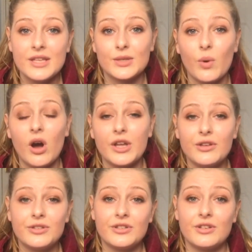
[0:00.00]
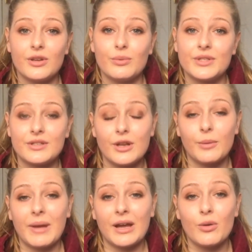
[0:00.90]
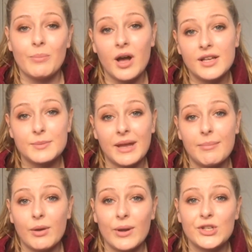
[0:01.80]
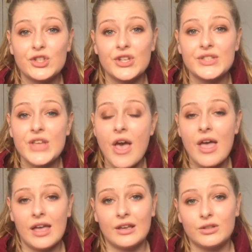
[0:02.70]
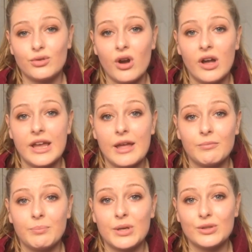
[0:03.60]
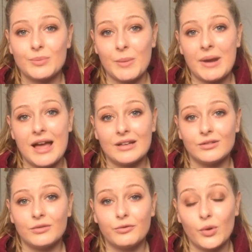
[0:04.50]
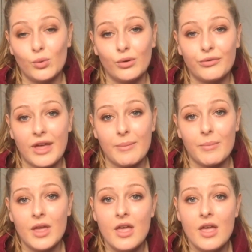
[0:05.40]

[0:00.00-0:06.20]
So what I used to do was look back on past paper questions and try and build up a plan for all of them,